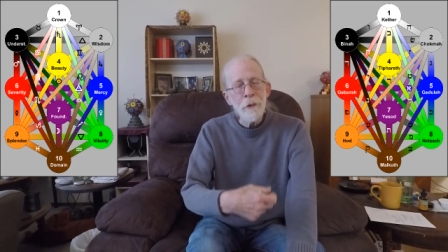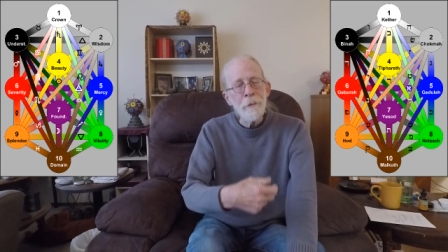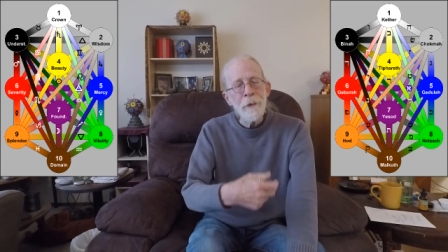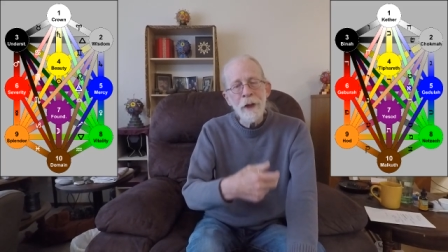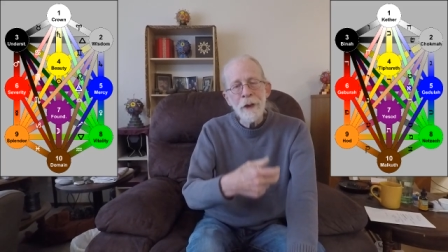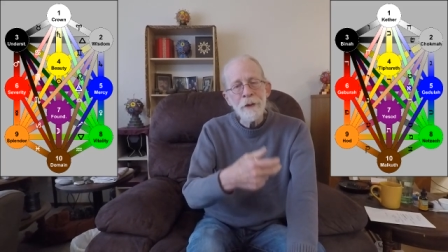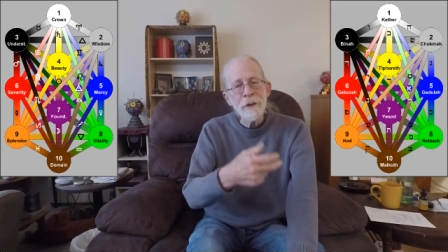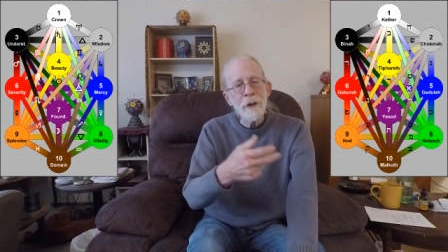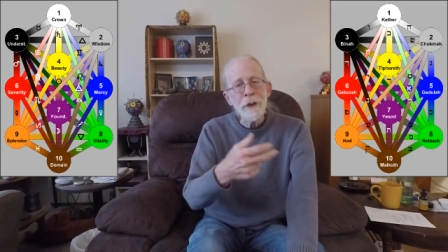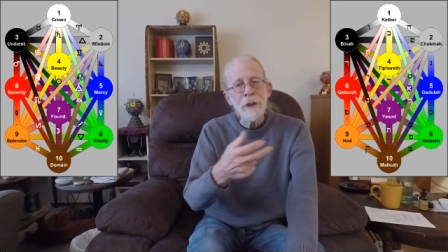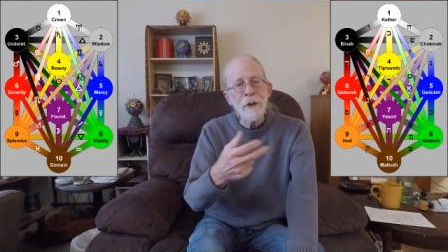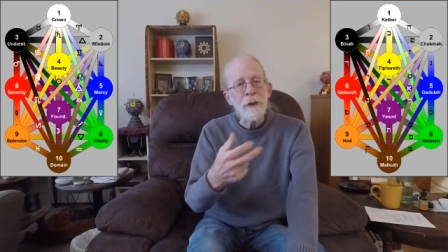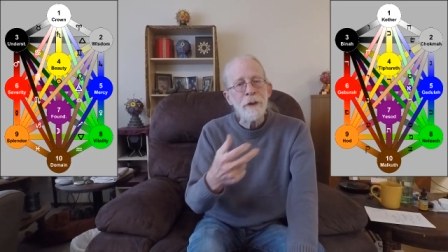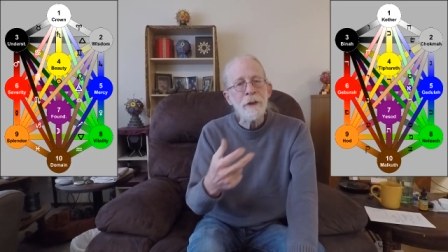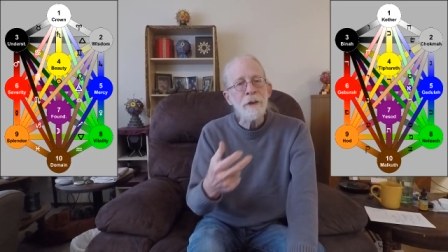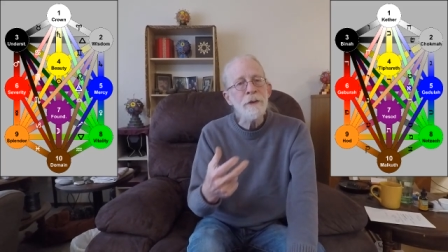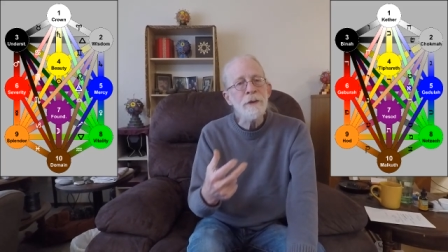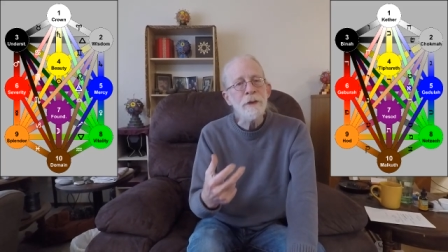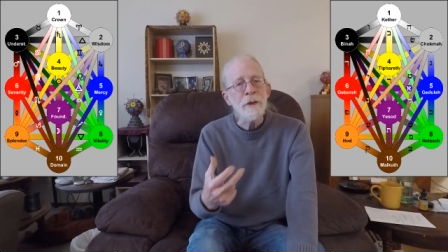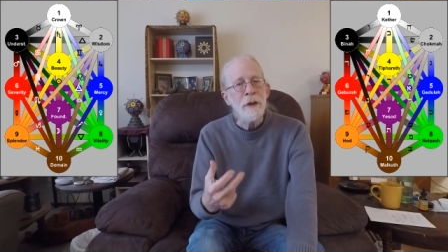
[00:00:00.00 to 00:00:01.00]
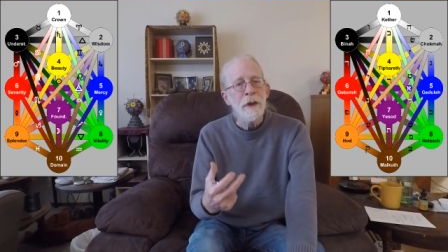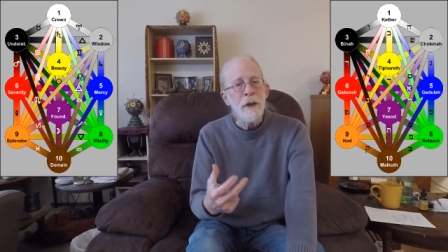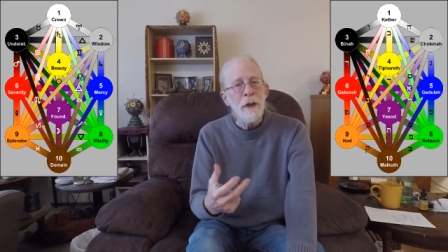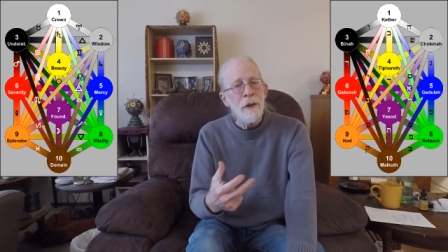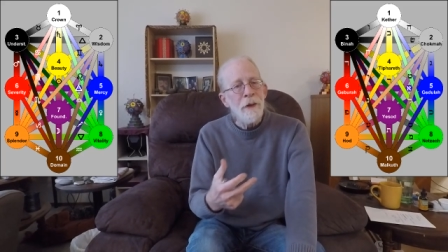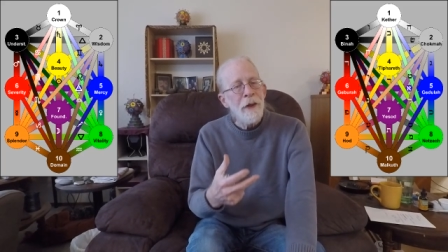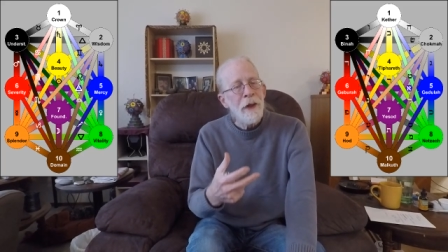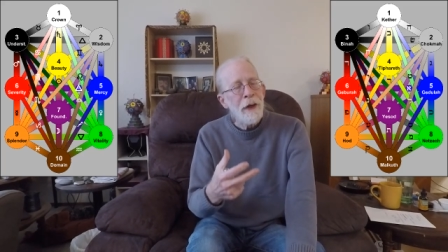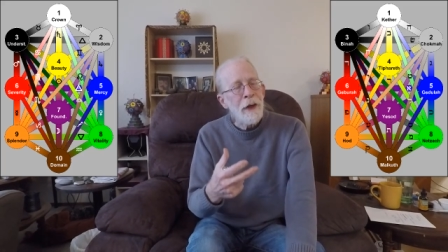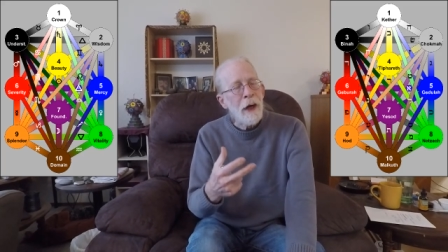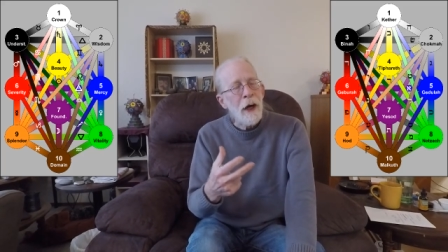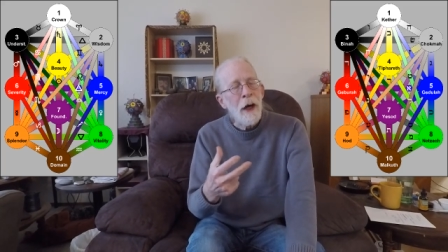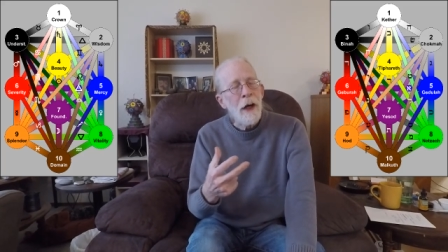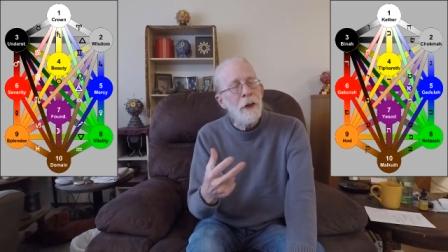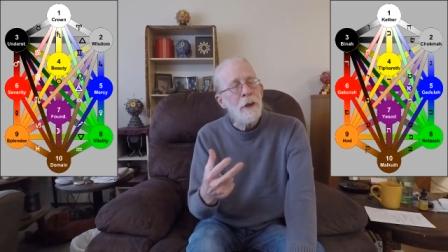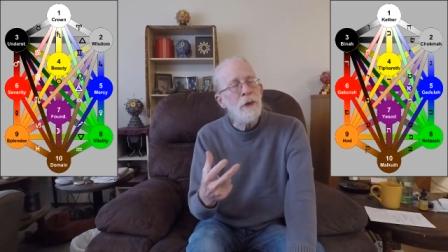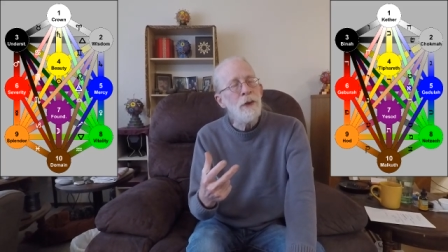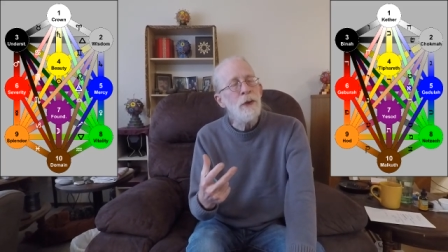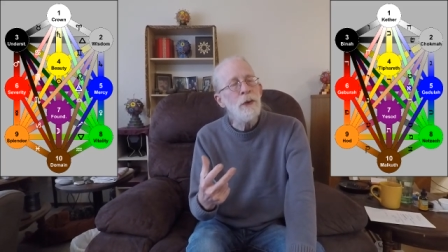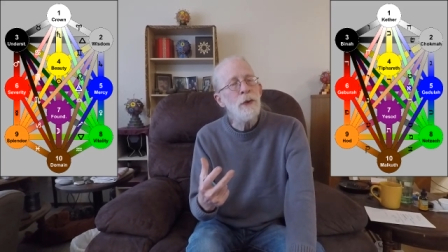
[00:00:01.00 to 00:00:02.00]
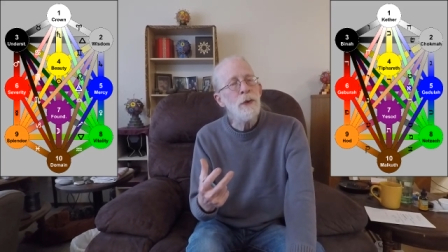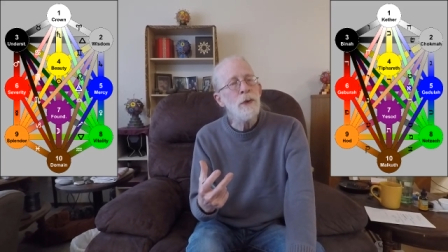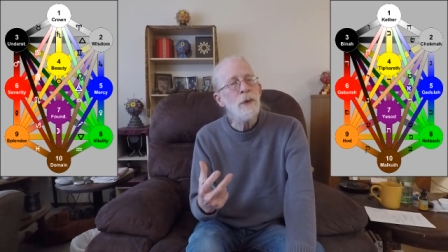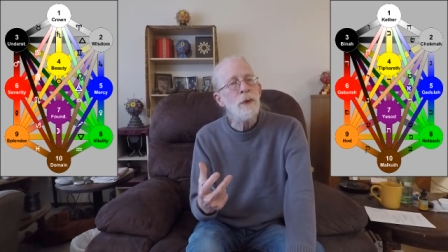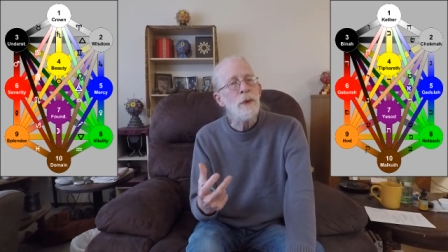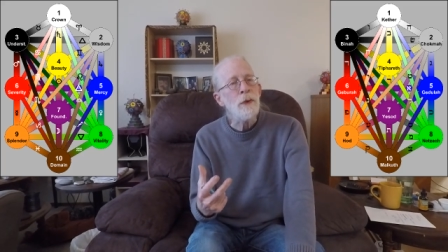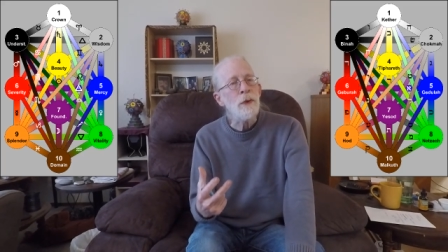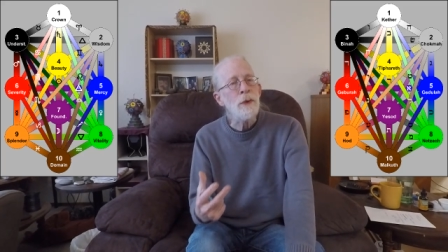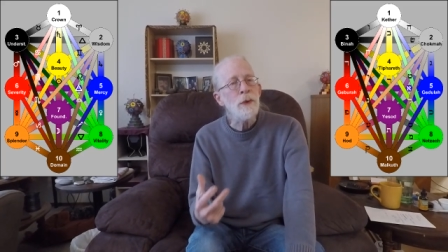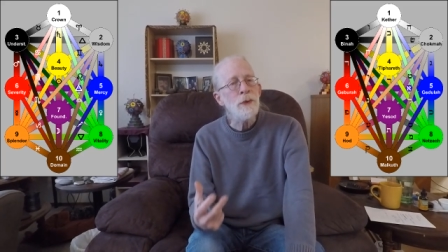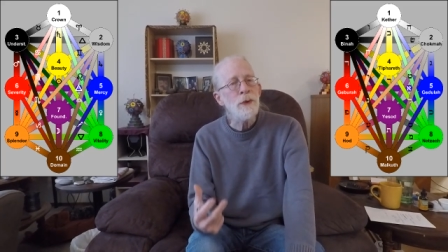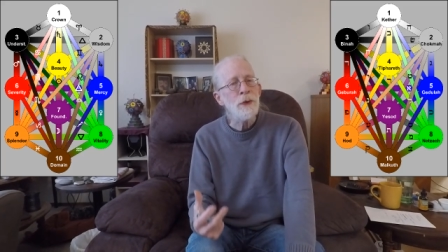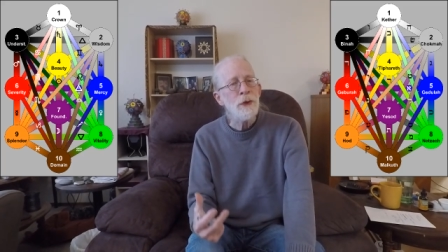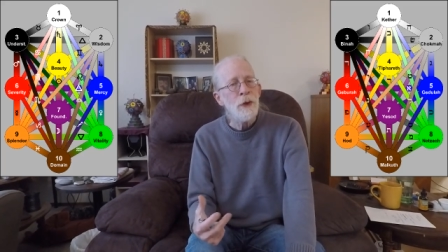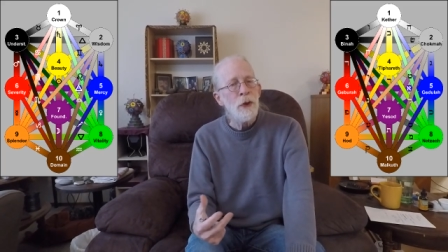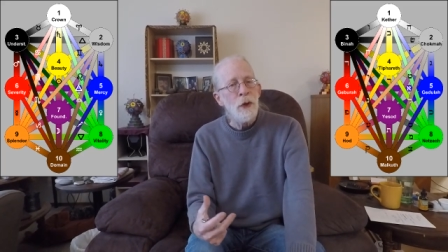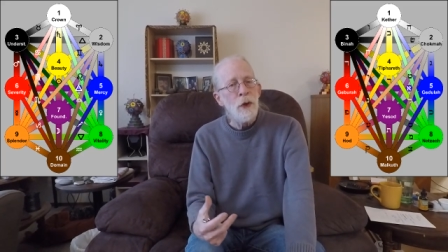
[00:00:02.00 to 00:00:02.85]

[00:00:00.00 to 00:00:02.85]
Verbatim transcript: methods that I use